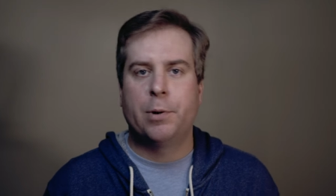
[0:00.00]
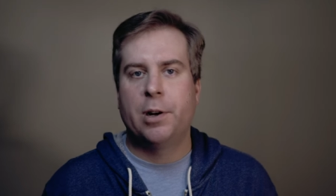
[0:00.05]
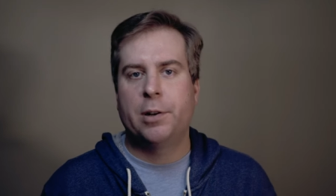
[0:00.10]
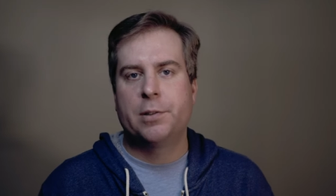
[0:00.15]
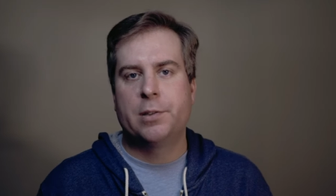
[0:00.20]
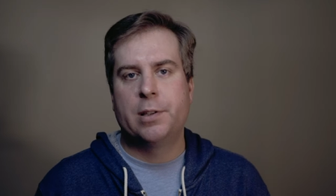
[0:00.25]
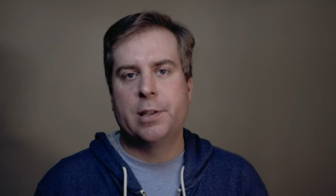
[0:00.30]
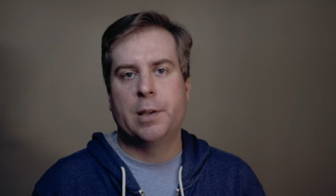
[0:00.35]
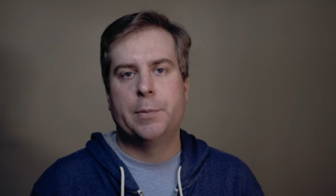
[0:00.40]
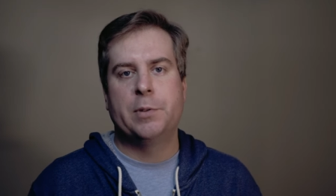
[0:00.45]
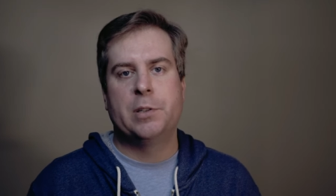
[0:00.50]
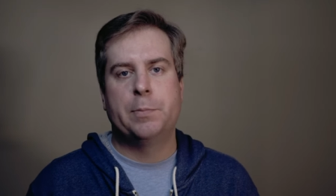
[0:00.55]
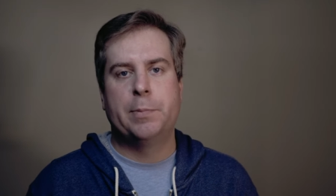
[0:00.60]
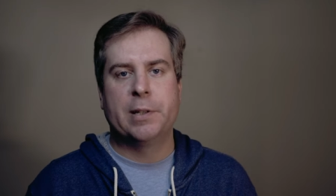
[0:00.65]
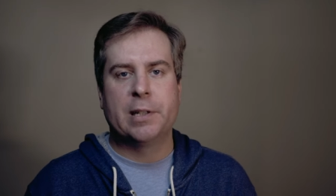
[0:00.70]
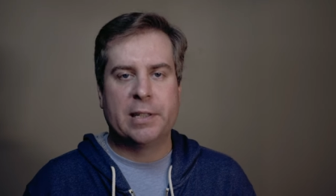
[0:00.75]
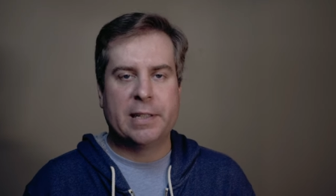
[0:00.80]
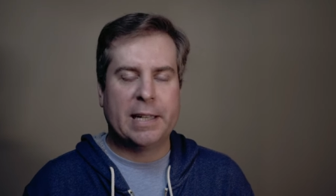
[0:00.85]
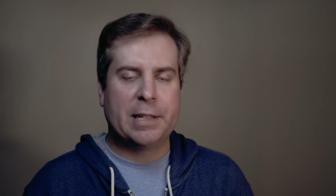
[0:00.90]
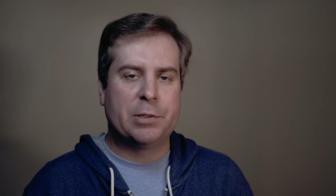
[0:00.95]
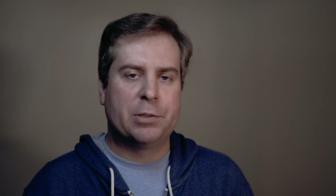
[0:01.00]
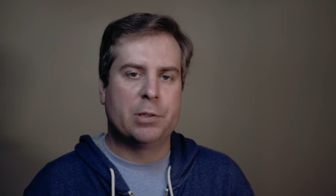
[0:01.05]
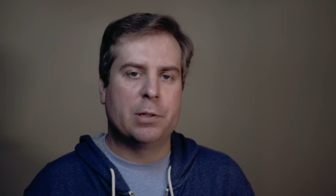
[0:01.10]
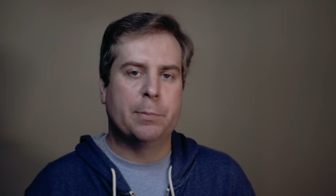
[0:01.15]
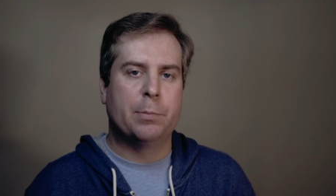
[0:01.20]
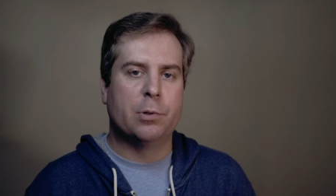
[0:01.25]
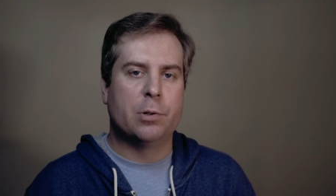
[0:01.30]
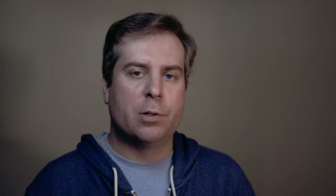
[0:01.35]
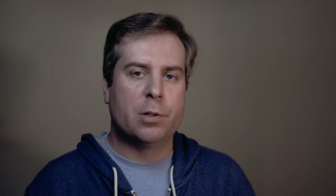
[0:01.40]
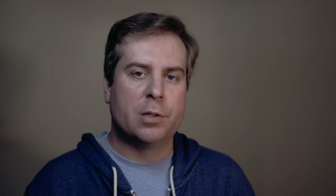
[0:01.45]
parts of the image being unnaturally
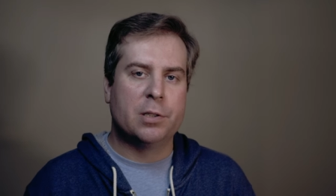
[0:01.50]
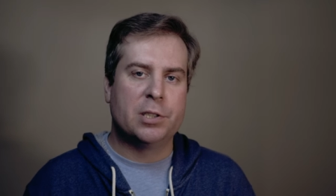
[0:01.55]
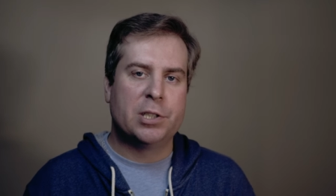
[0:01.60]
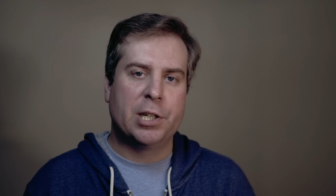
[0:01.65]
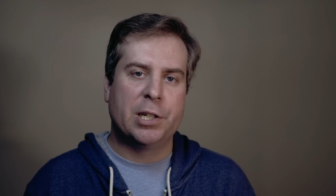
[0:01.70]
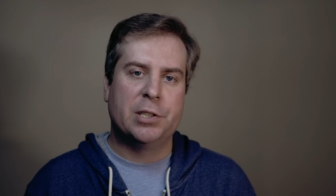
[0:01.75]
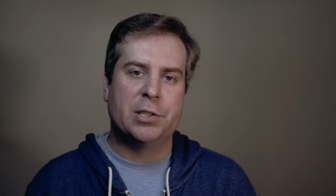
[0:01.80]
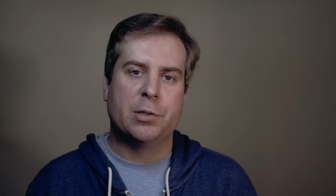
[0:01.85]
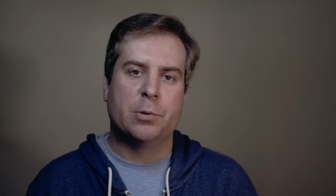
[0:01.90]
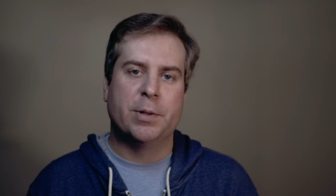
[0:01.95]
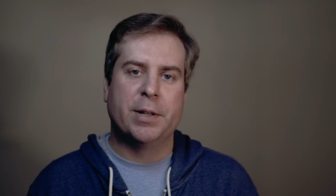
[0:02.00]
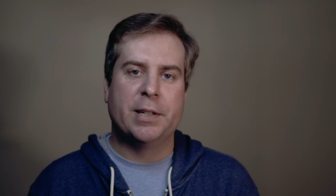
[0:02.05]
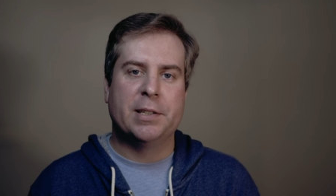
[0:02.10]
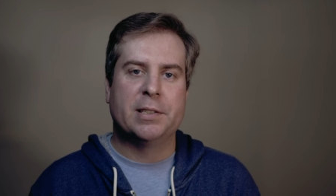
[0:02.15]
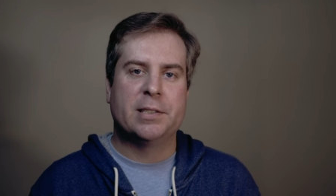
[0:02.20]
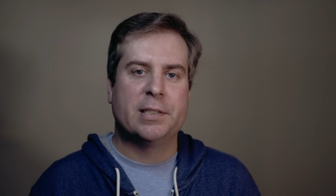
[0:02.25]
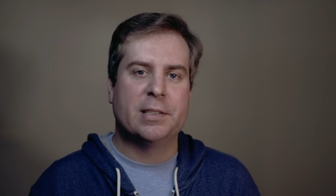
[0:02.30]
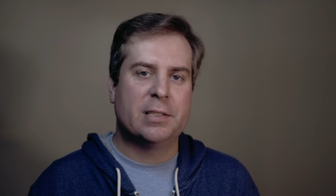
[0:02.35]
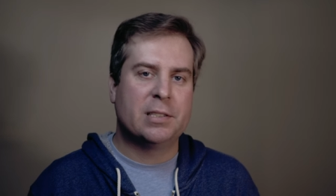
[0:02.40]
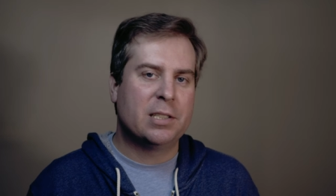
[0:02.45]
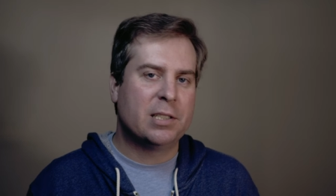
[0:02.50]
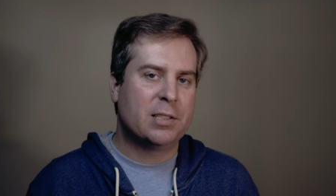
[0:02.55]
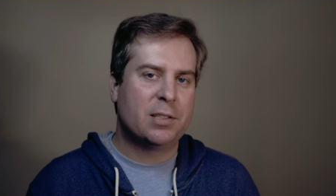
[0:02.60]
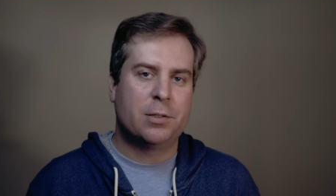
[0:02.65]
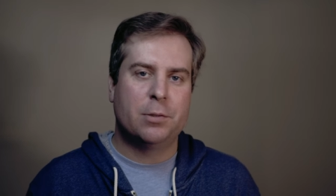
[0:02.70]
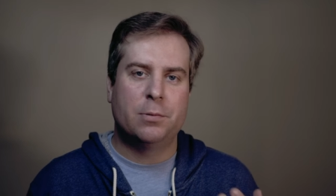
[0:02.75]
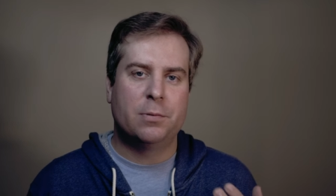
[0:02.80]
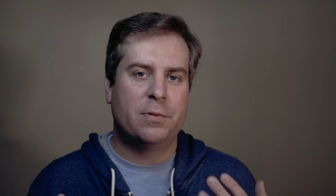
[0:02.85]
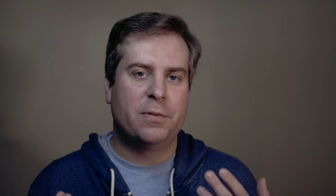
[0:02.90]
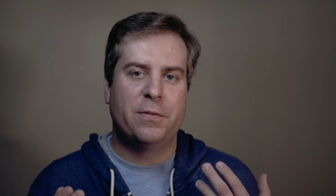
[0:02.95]
blurred and changing ways that just
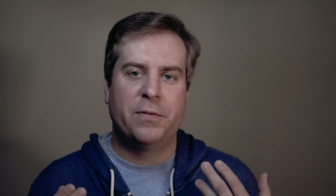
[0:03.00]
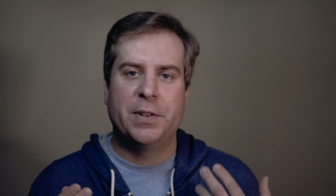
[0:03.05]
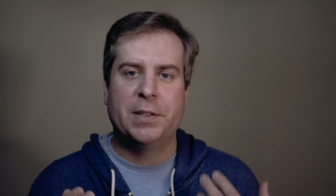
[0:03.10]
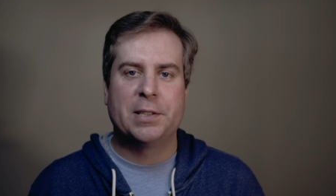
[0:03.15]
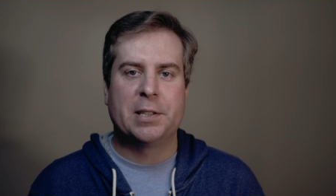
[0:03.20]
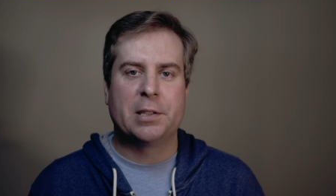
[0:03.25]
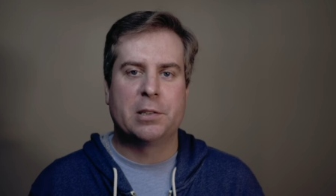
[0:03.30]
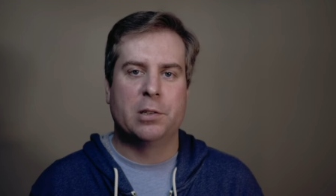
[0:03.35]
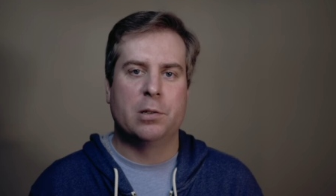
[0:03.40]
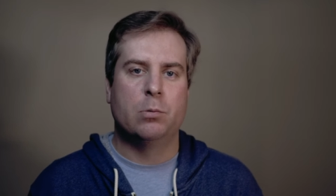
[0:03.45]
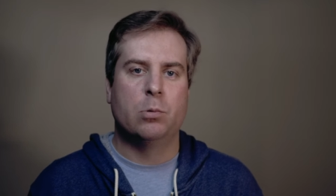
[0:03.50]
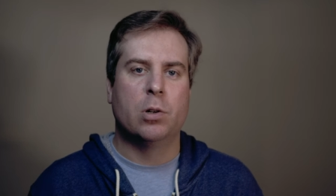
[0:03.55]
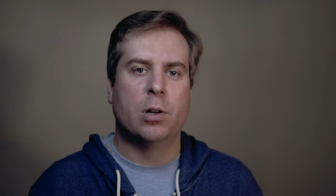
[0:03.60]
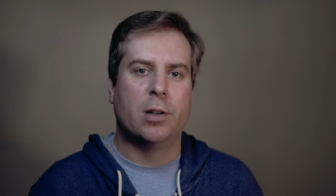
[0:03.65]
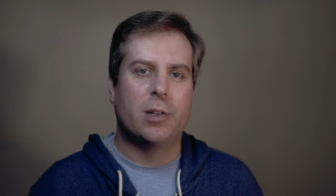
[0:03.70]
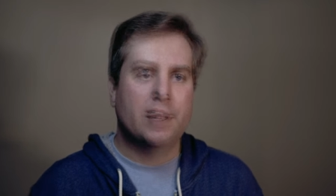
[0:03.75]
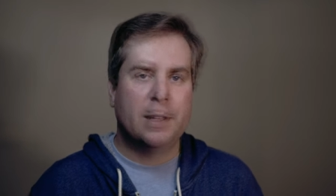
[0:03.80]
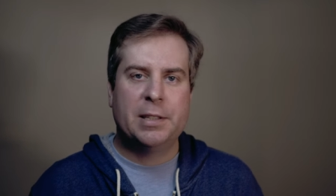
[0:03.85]
don't physically work.